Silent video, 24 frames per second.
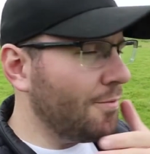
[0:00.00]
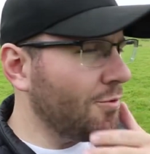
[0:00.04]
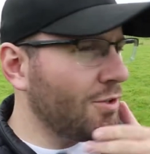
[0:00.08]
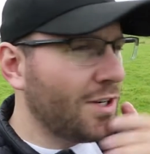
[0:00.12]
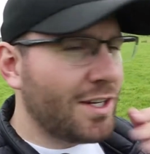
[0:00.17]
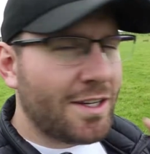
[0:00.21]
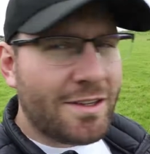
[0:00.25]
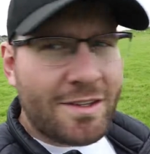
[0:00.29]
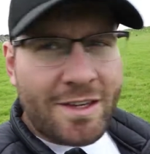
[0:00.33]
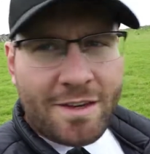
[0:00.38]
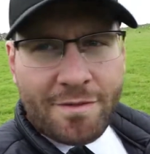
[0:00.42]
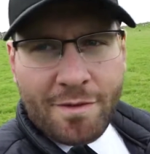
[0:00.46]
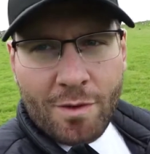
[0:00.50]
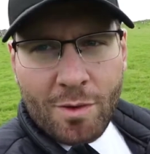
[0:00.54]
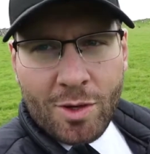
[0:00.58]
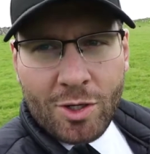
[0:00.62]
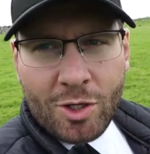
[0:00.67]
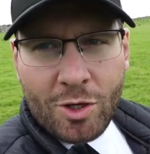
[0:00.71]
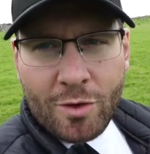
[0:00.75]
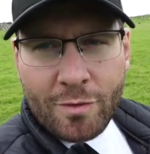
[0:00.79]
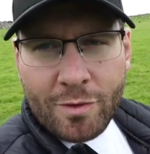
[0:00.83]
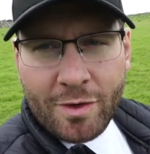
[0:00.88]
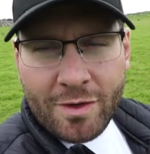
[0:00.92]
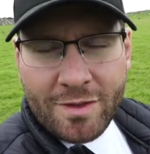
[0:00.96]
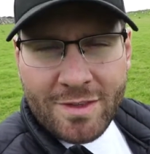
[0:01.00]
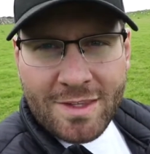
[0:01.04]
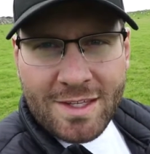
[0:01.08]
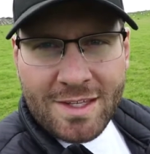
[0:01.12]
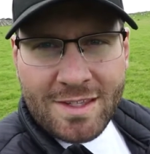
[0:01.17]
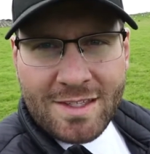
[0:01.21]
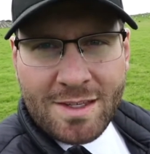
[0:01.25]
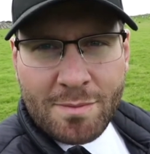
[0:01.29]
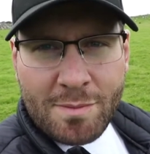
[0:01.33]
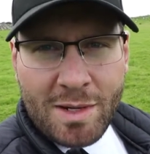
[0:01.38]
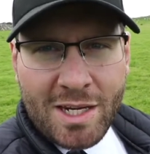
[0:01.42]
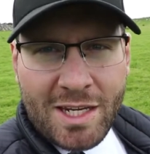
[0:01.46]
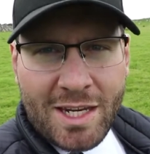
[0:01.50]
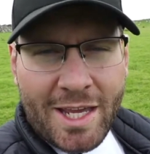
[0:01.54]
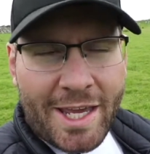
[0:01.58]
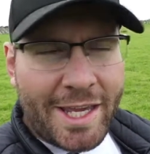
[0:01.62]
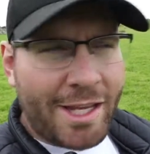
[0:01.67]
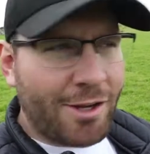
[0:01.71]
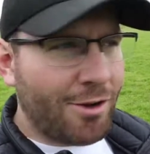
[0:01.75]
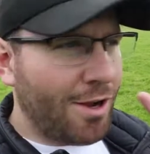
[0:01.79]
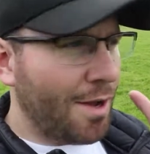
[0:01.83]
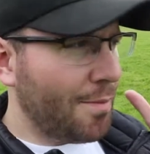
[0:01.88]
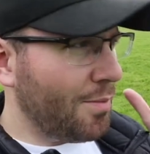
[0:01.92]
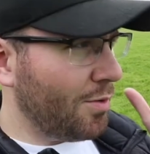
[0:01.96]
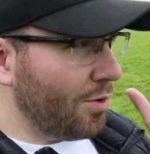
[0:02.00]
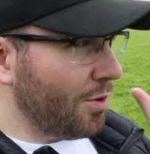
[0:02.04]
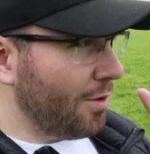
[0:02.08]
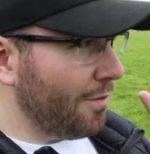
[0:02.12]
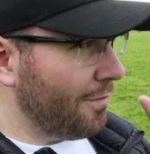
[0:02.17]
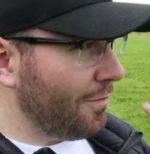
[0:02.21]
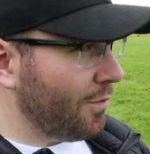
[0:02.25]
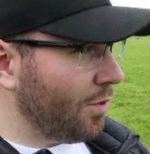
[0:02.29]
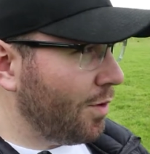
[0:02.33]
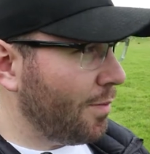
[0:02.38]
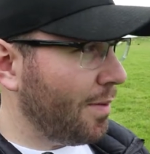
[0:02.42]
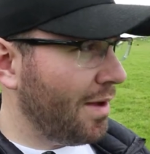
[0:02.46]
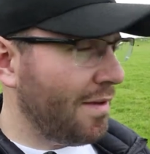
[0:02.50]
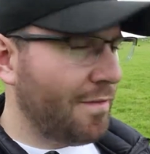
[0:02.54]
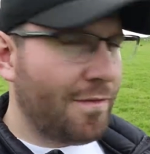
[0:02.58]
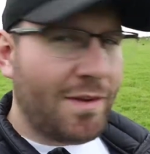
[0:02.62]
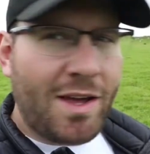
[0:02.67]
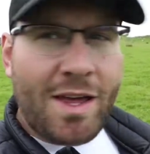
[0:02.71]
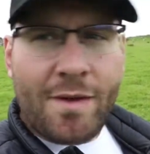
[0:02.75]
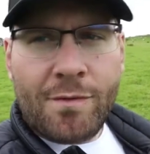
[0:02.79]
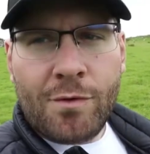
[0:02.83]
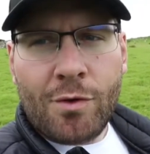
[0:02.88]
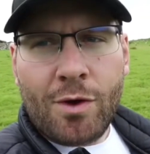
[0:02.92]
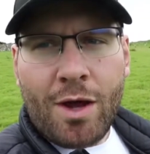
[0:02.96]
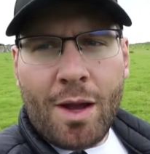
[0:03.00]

I'm trying to decide if I want to go for a 16 by 9 crop or a 4 by 5